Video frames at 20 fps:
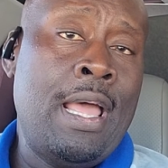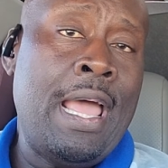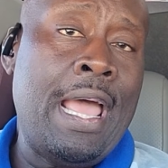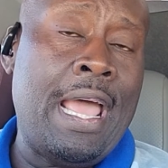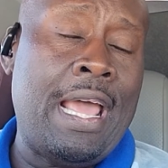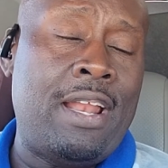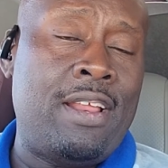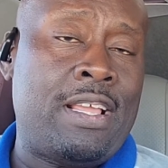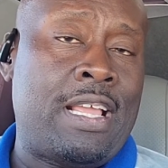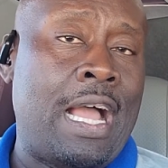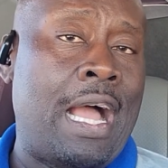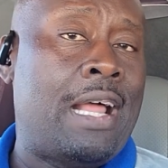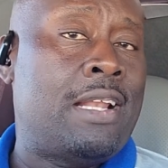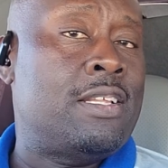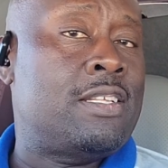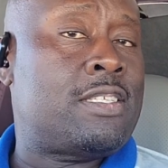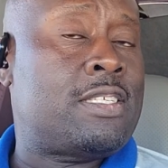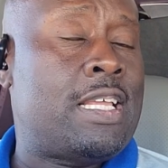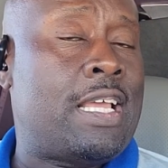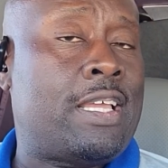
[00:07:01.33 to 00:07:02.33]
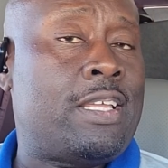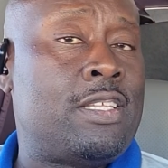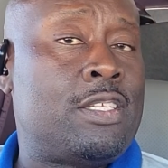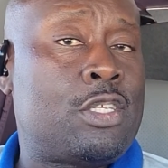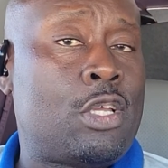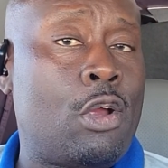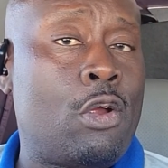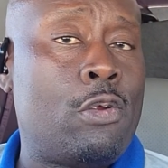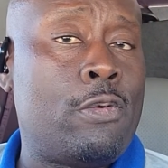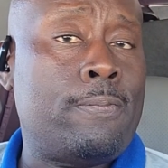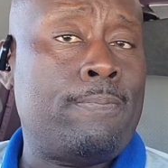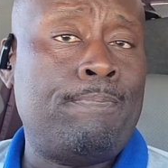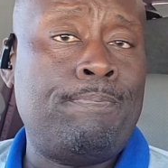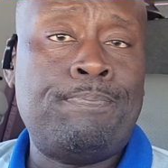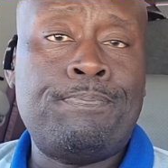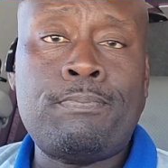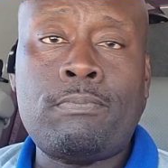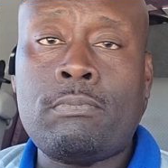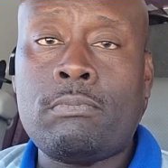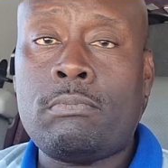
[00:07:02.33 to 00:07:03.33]
had gotten a second term?
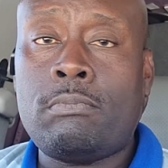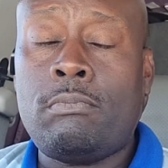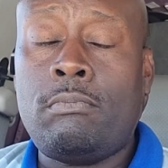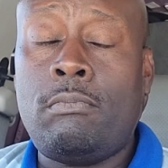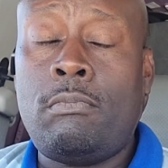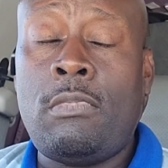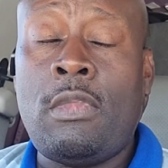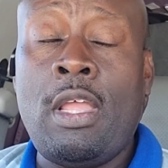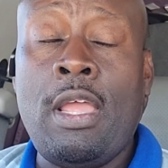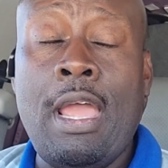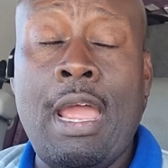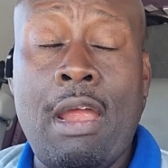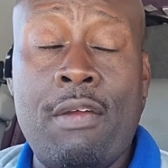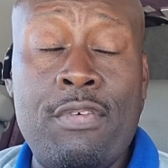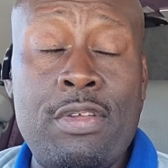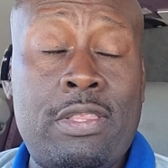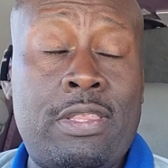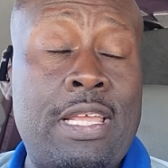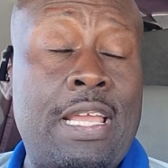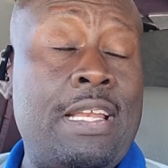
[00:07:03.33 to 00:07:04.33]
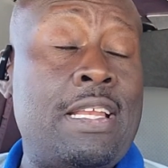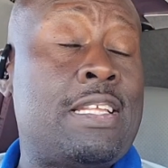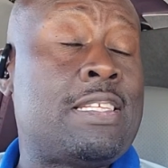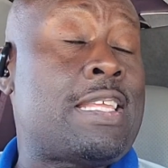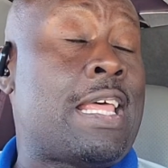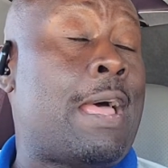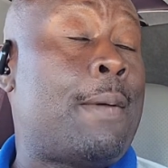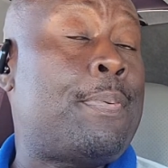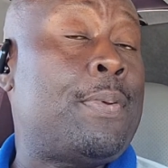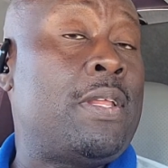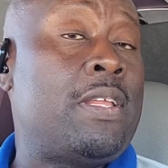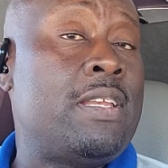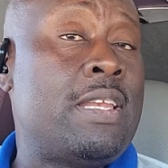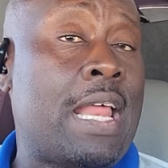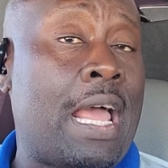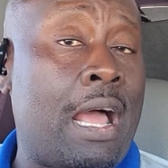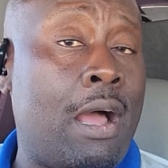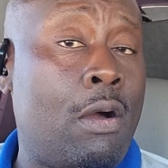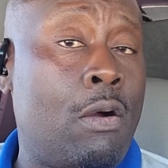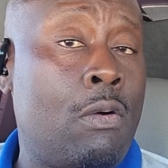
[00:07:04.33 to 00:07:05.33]
Everything that's happening
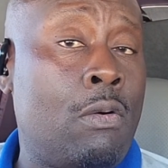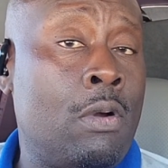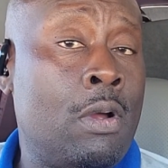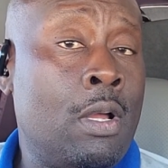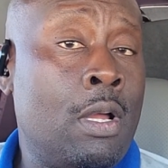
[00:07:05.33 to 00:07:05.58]
now,